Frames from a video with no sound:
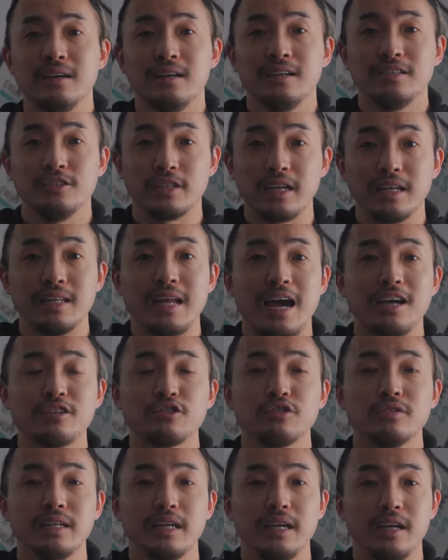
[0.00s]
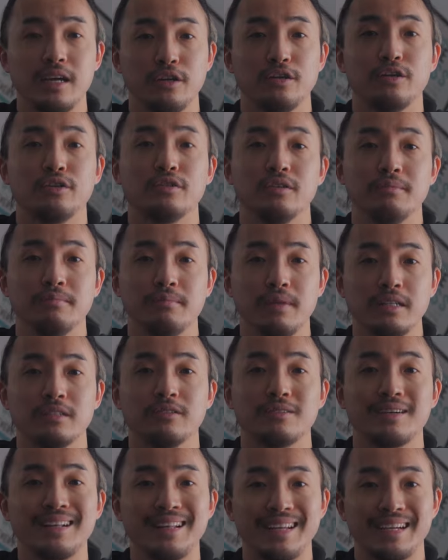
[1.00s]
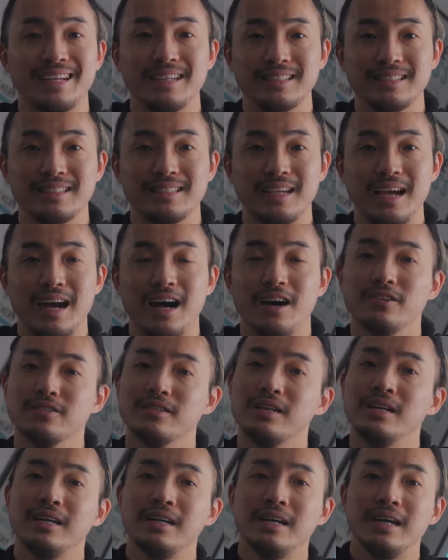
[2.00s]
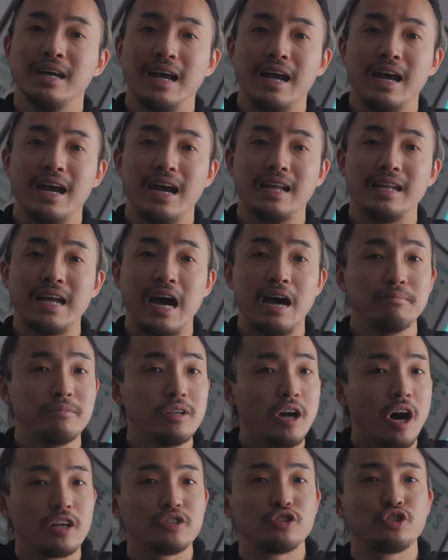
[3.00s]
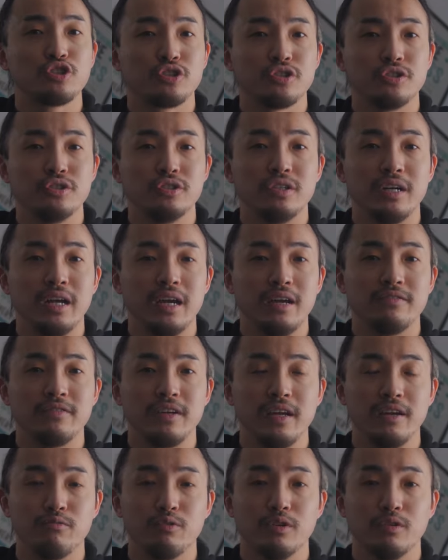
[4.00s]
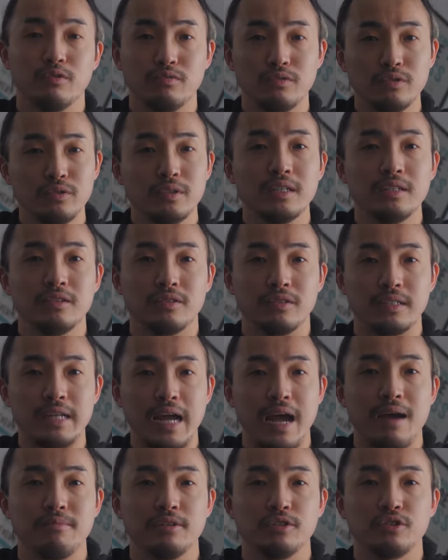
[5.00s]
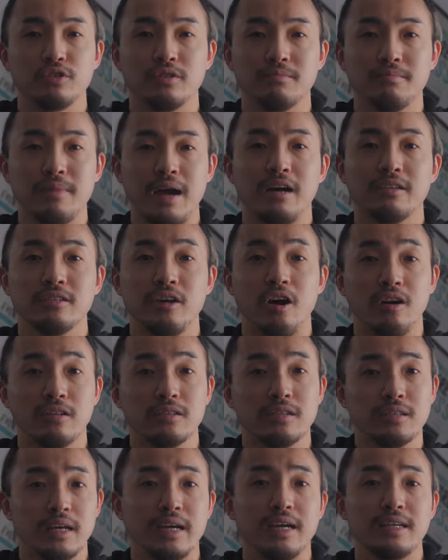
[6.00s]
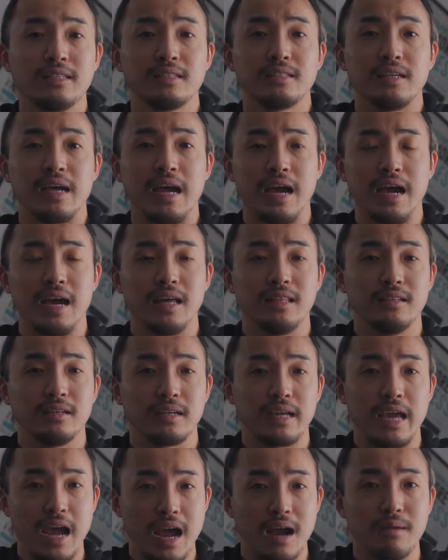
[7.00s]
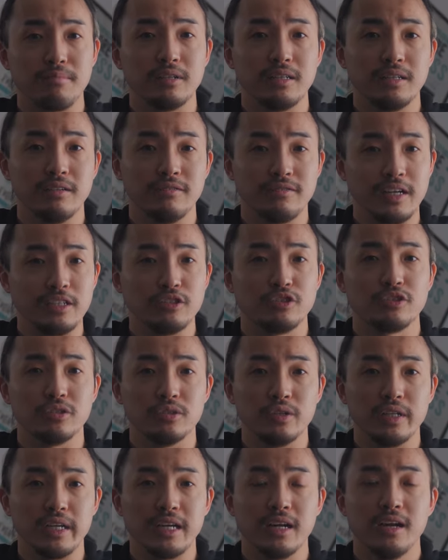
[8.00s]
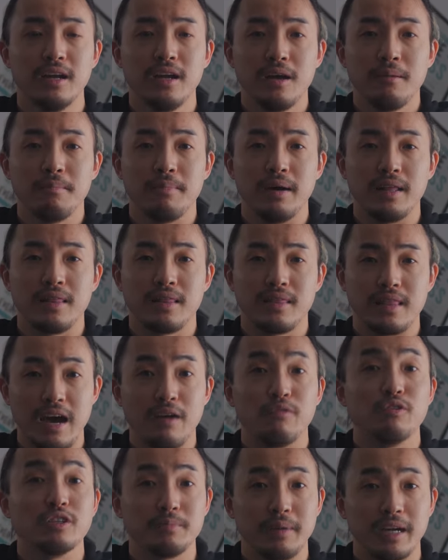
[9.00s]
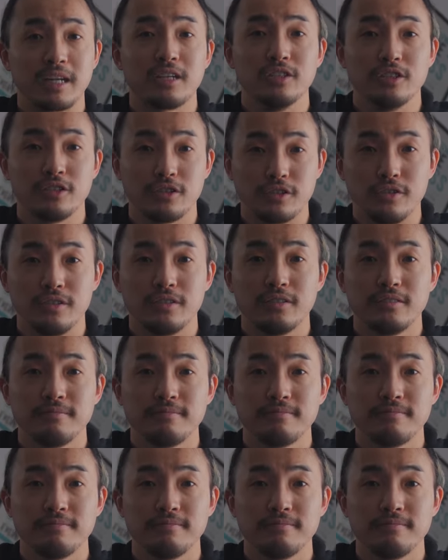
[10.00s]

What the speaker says: You can actually hear the metal clicking sound, and I'm not sure if it will ruin or damage the mount on the lens and the camera eventually, but that was my concern.